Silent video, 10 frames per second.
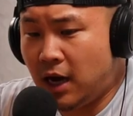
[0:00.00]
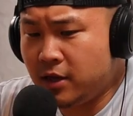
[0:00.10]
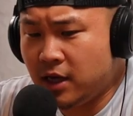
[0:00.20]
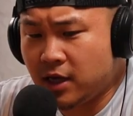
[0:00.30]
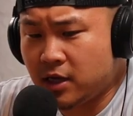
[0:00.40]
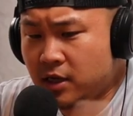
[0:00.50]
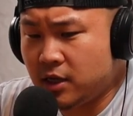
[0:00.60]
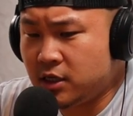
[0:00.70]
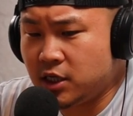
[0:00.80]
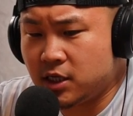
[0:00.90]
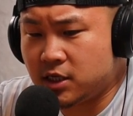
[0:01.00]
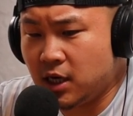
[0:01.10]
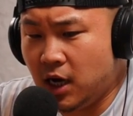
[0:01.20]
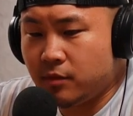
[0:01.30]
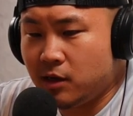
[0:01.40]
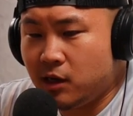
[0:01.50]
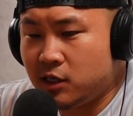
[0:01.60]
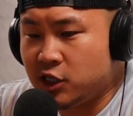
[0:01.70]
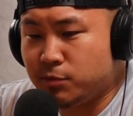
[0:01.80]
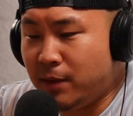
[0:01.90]
I think it just uh, it
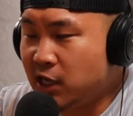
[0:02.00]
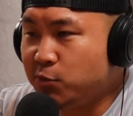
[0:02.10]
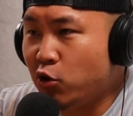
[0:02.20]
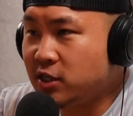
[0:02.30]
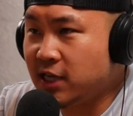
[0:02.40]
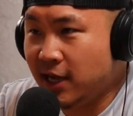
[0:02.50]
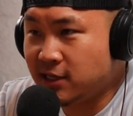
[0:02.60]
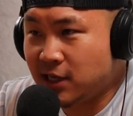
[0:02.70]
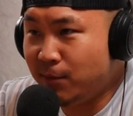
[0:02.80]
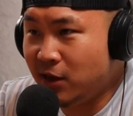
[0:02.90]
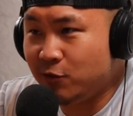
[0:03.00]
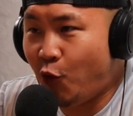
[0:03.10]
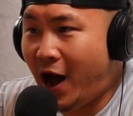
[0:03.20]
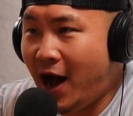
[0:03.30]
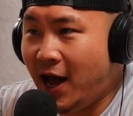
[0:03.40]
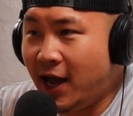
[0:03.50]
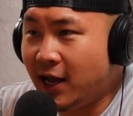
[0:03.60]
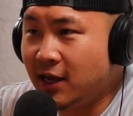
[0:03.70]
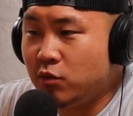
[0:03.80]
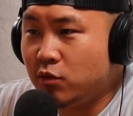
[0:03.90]
just makes more sense. I mean, yeah.
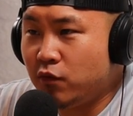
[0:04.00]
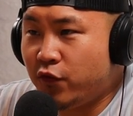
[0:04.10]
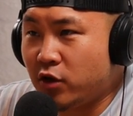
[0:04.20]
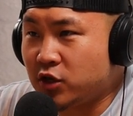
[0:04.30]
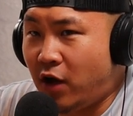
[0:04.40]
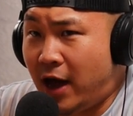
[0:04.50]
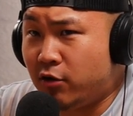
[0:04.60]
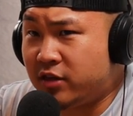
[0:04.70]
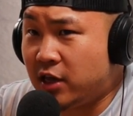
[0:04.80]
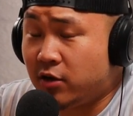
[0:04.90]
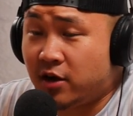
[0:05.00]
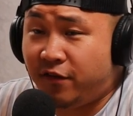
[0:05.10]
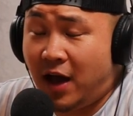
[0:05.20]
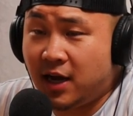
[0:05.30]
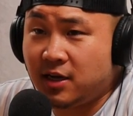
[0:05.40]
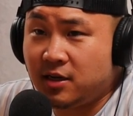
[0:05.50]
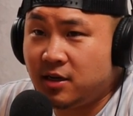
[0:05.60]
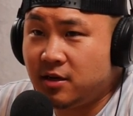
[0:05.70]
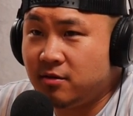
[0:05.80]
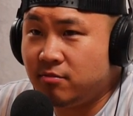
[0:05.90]
why? First of all, I don't think you're gonna find
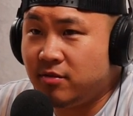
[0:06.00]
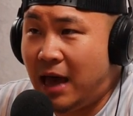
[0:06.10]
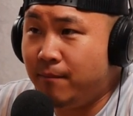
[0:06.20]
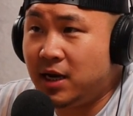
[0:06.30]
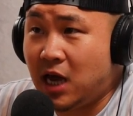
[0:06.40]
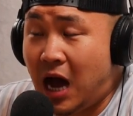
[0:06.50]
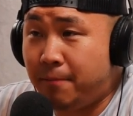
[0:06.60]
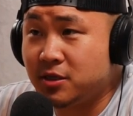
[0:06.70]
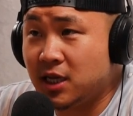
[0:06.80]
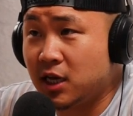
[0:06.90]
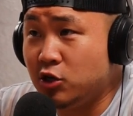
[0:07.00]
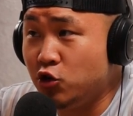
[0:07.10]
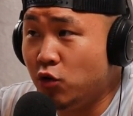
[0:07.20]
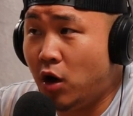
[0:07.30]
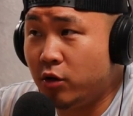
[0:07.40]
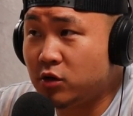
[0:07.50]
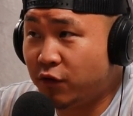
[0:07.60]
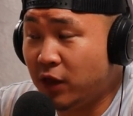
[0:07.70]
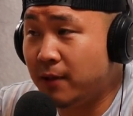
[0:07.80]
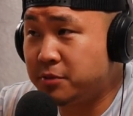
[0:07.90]
that many hapas that can do all those
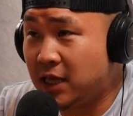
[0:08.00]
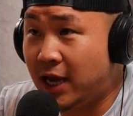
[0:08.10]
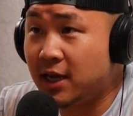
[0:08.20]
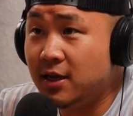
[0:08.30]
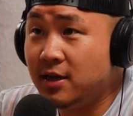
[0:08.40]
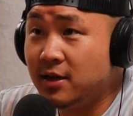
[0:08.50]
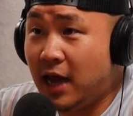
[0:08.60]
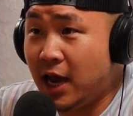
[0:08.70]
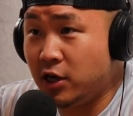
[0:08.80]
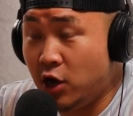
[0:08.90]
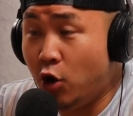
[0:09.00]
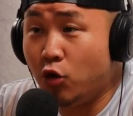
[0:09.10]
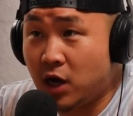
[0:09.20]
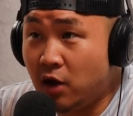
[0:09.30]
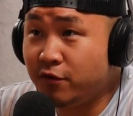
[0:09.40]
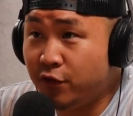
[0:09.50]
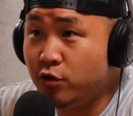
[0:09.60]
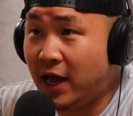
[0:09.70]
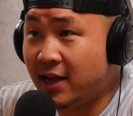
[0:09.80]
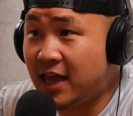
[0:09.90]
flips like and know kung fu
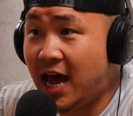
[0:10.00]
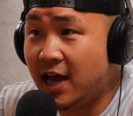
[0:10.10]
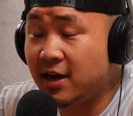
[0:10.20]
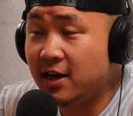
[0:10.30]
like that.